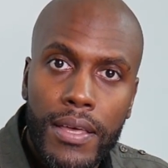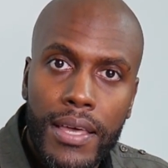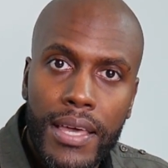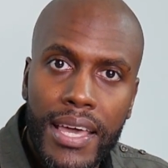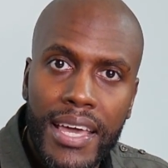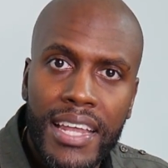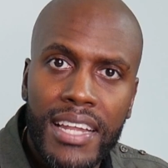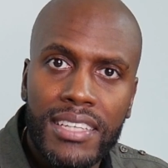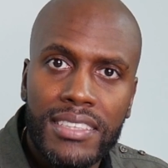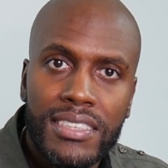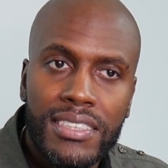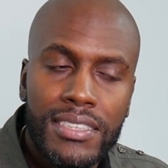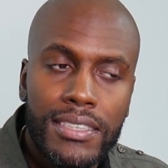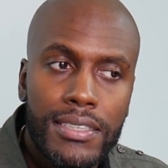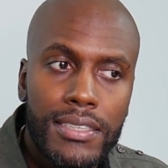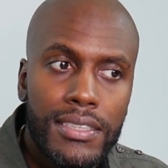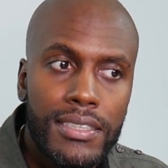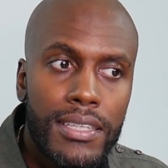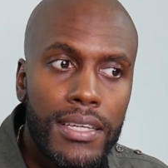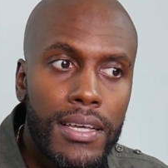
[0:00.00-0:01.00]
And
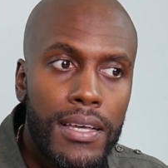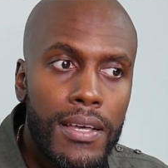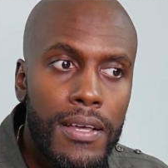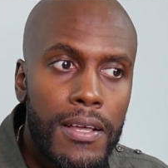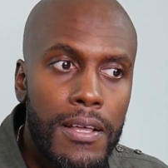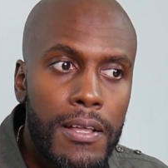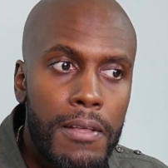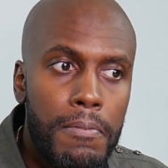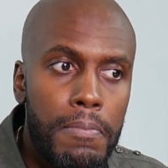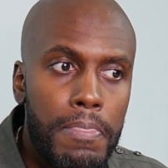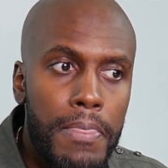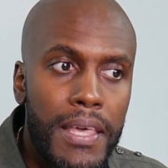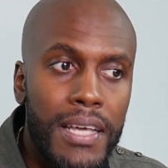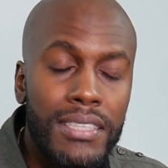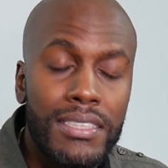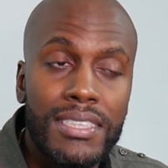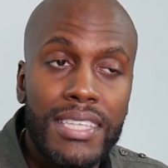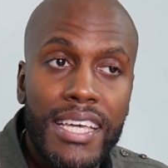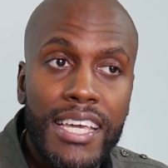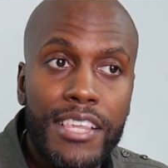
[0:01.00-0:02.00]
it's
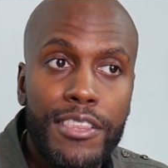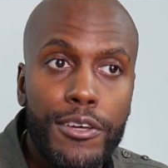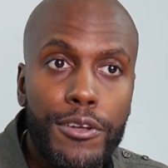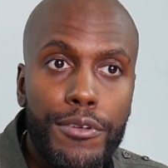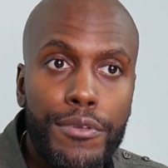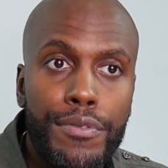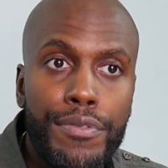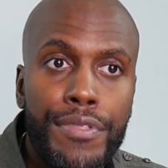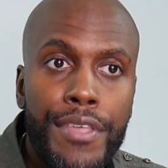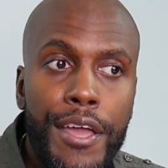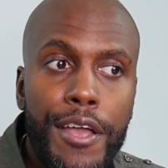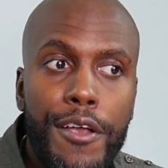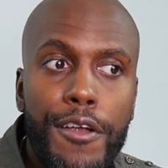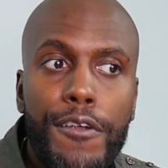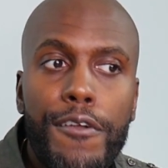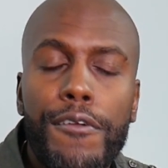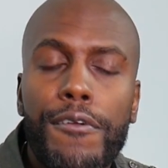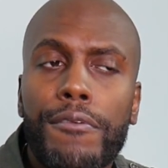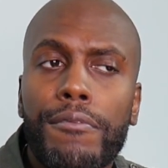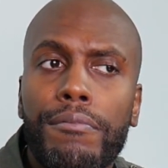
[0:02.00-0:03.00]
it's either
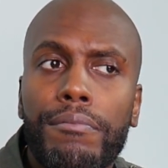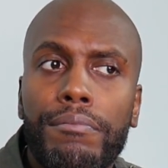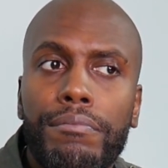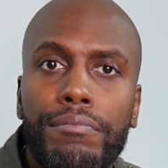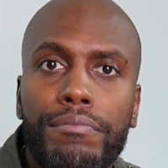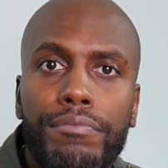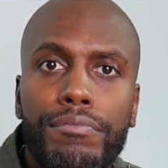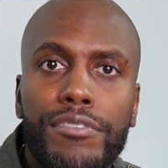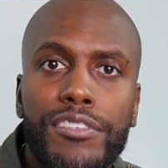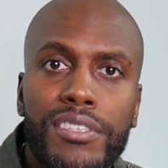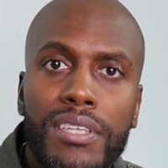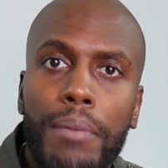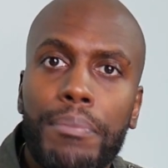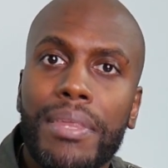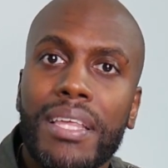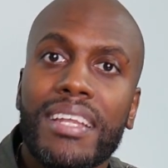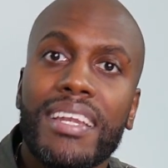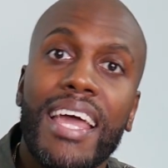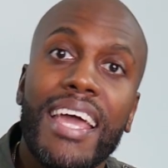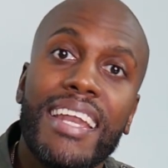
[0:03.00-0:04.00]
their
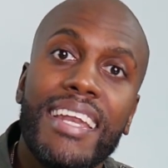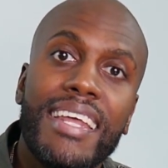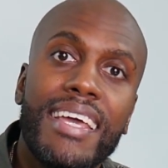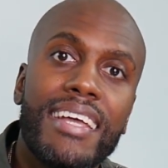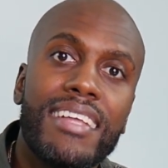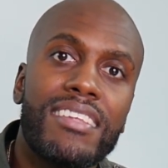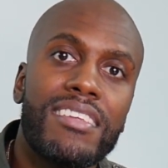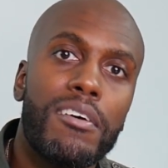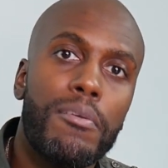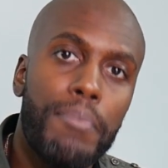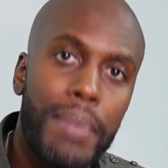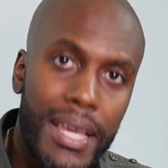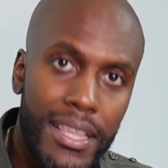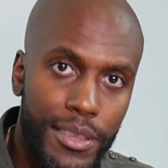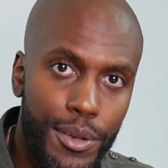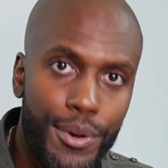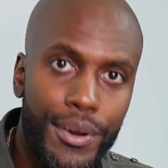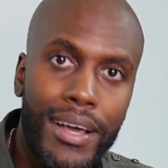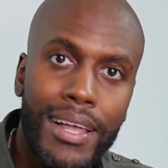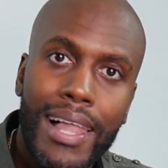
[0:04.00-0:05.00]
something they did to make
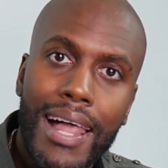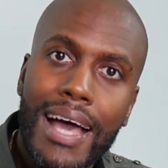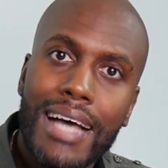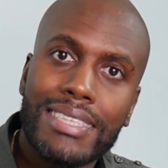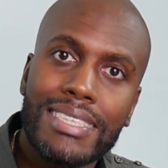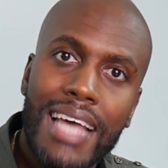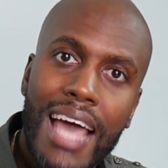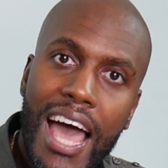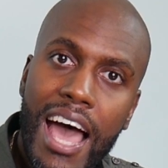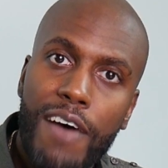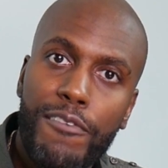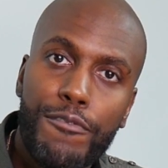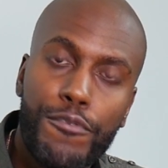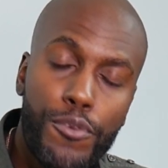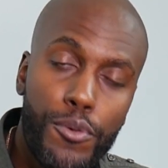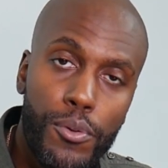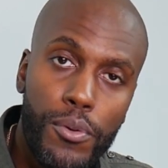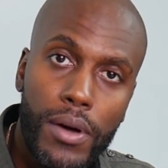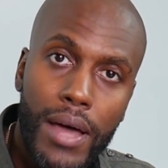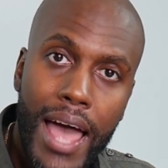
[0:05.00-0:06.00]
their glass half
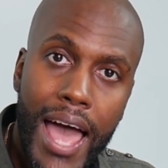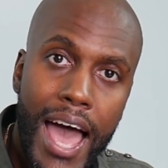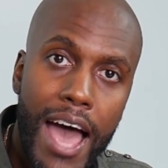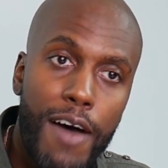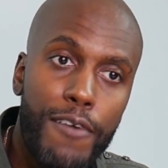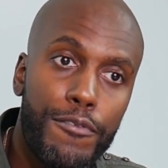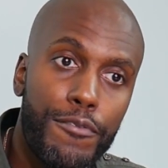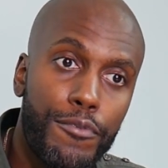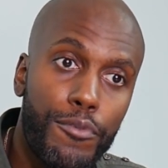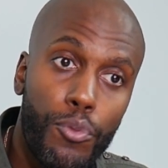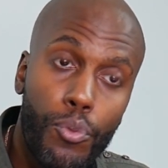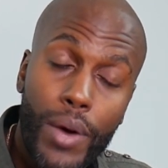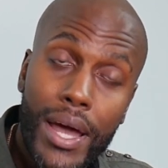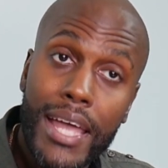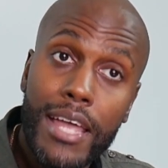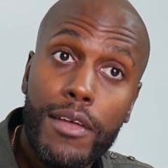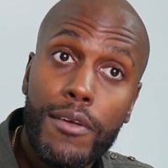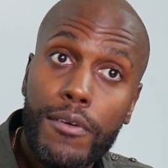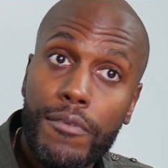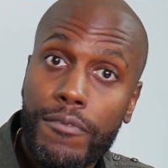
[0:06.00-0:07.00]
full,
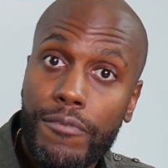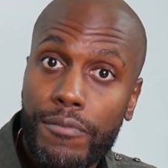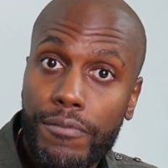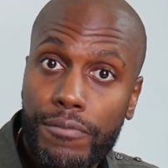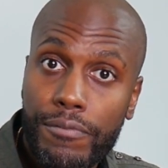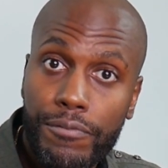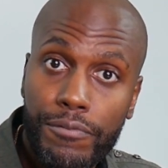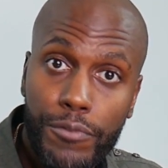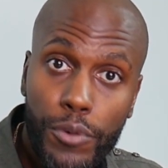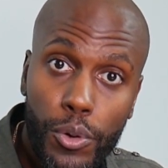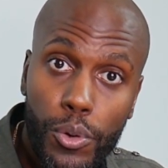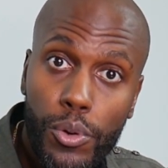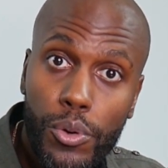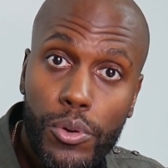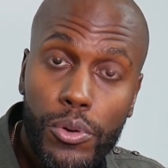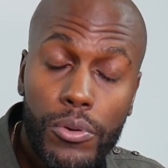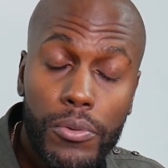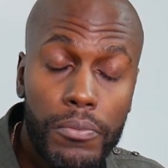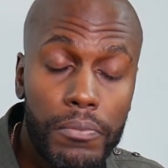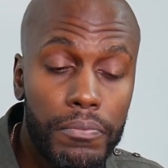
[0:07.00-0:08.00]
halfway
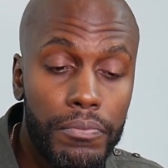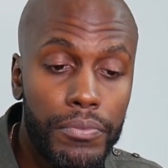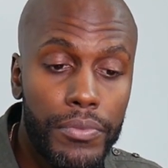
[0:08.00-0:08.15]
full